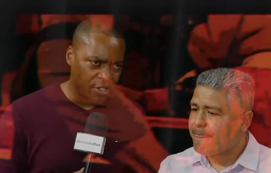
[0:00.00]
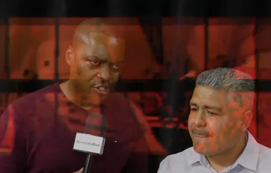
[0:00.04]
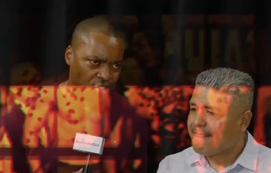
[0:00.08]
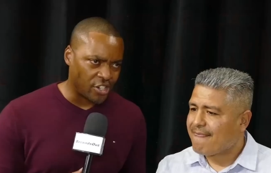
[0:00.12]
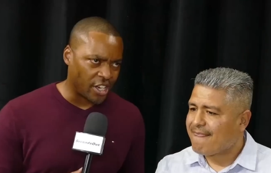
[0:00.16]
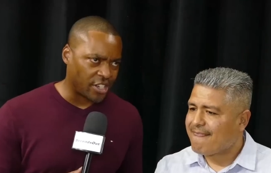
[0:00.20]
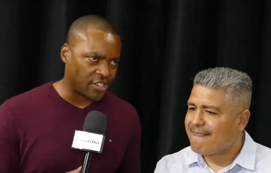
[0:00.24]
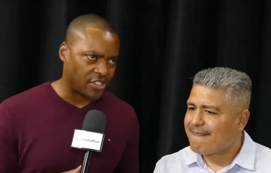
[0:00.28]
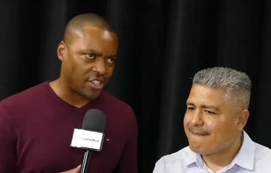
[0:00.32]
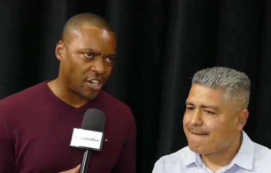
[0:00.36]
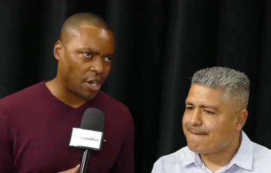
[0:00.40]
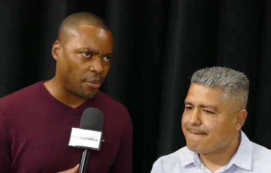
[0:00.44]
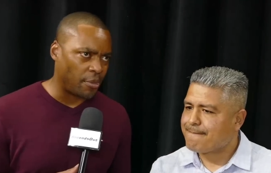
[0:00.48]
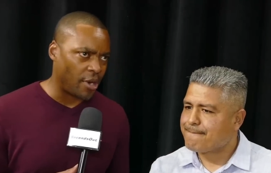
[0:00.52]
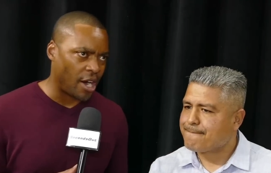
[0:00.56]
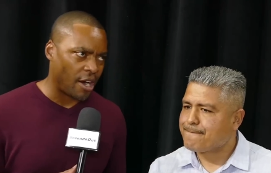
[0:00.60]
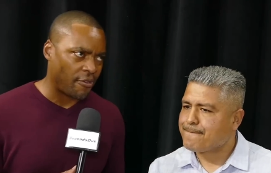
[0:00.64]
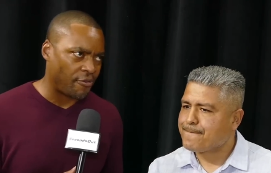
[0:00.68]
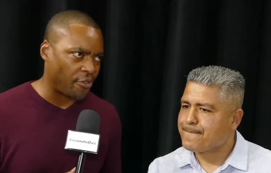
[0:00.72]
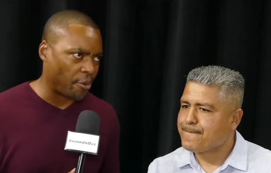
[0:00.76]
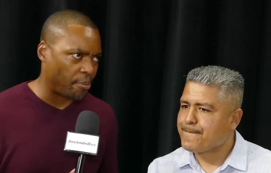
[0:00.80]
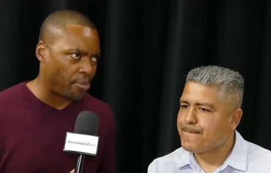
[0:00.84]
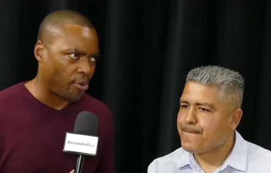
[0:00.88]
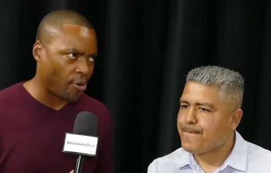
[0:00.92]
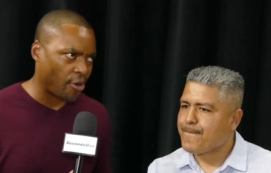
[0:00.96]
Speaker 1: just come
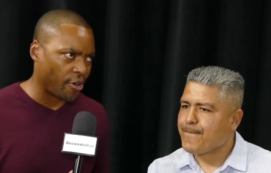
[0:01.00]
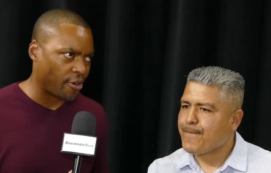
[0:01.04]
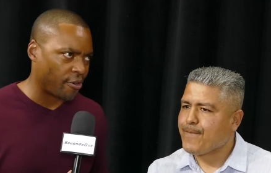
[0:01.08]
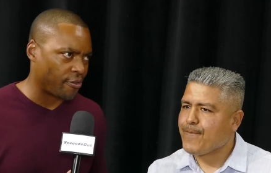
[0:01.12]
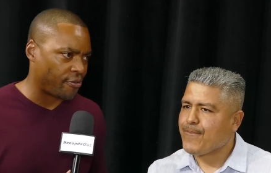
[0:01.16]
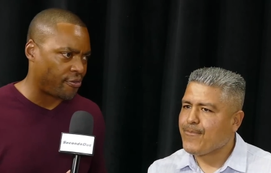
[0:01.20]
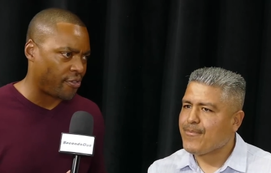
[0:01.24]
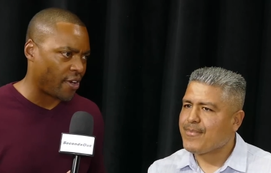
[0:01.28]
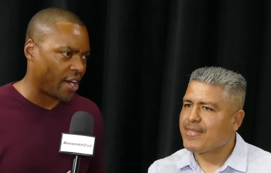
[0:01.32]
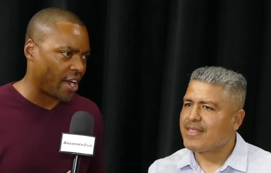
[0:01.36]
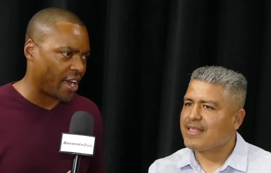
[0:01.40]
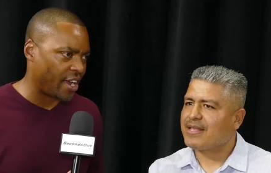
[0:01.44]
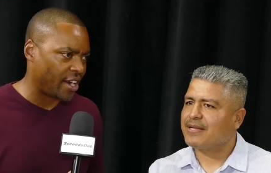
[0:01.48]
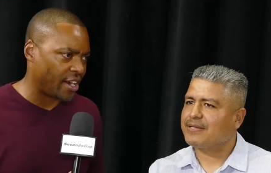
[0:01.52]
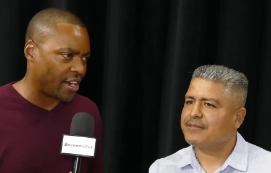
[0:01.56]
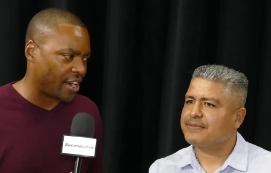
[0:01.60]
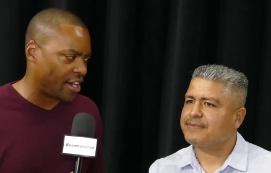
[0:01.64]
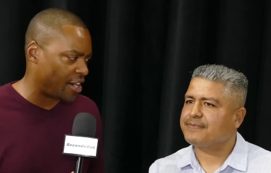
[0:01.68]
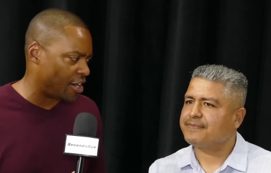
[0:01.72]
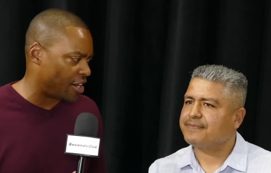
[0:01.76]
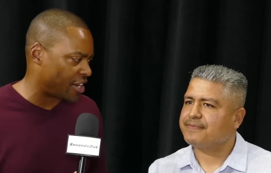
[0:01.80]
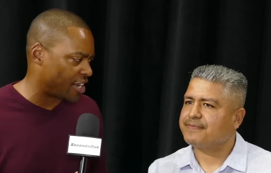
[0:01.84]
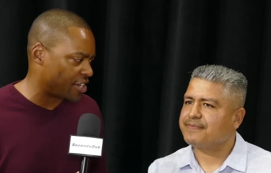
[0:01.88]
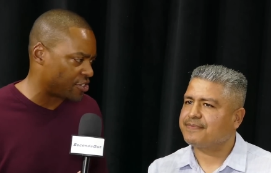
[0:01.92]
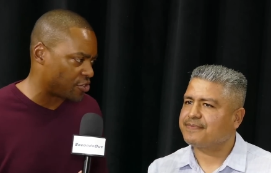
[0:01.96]
off the Porter fight
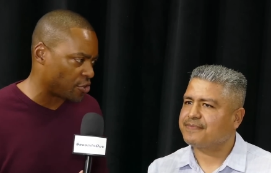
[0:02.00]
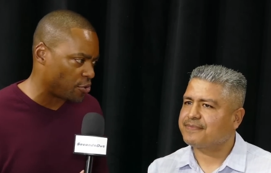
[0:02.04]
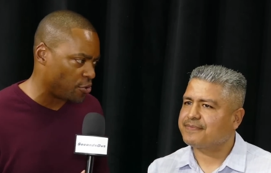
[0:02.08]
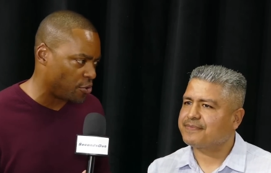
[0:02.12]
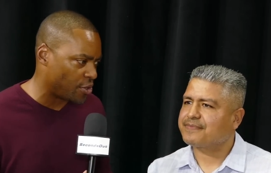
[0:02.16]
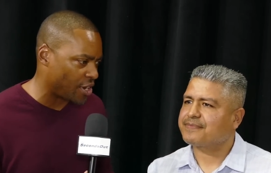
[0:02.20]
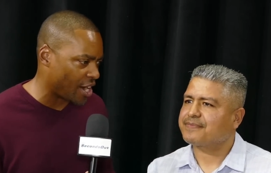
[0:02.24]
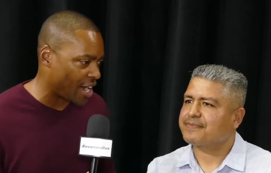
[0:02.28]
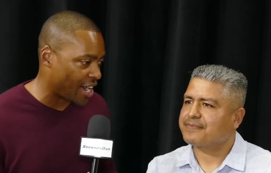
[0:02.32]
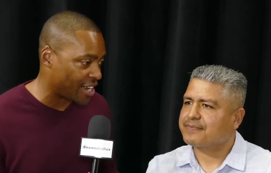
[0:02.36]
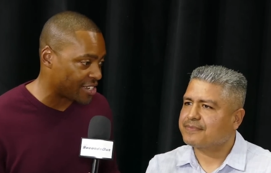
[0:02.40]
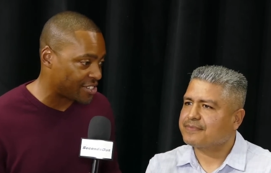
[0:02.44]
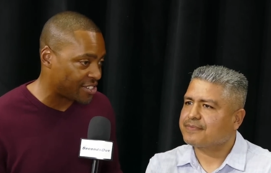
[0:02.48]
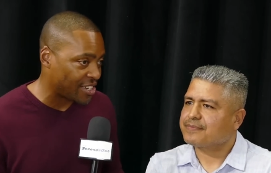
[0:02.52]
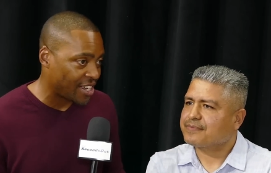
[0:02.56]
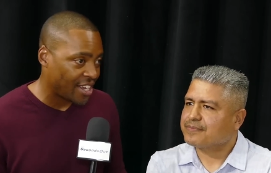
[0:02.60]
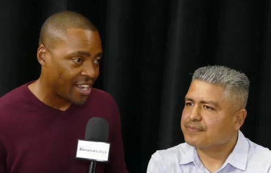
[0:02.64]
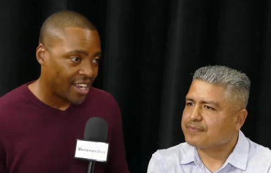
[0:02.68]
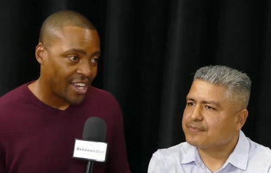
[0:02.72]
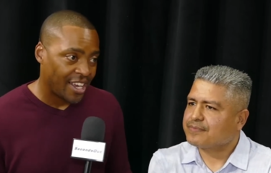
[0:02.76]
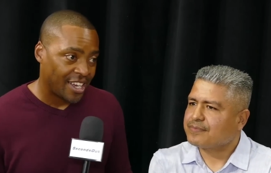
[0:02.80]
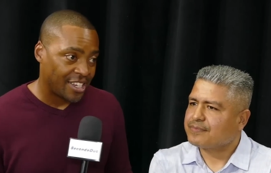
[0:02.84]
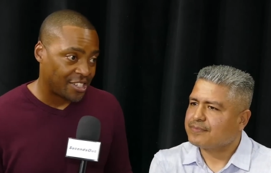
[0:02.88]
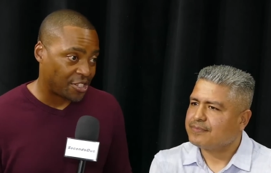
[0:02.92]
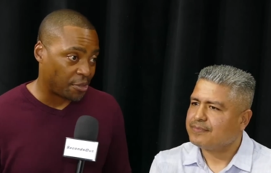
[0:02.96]
uh, against Ugas.
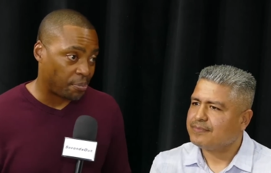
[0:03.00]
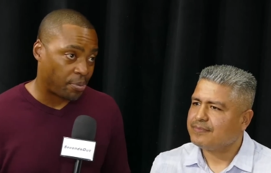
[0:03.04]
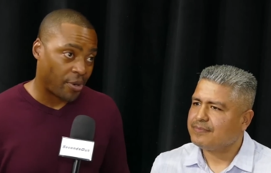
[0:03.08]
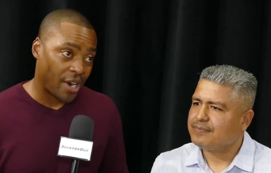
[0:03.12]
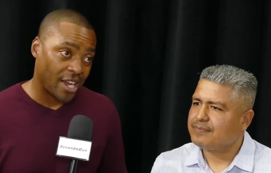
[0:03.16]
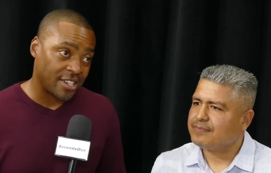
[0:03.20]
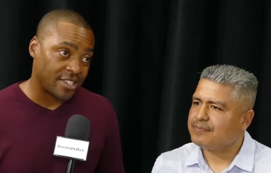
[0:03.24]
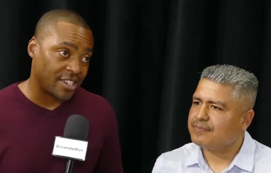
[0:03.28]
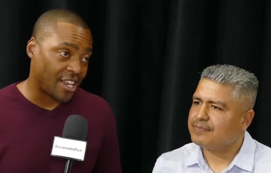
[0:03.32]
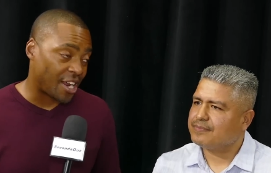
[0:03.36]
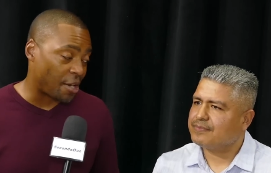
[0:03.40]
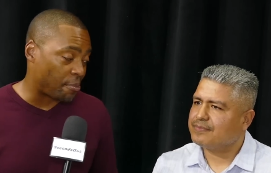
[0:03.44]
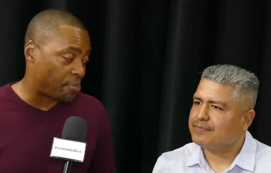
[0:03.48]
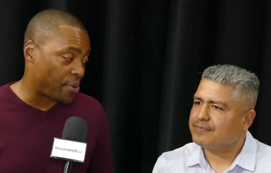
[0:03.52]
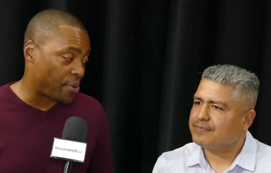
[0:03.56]
Surprised a lot of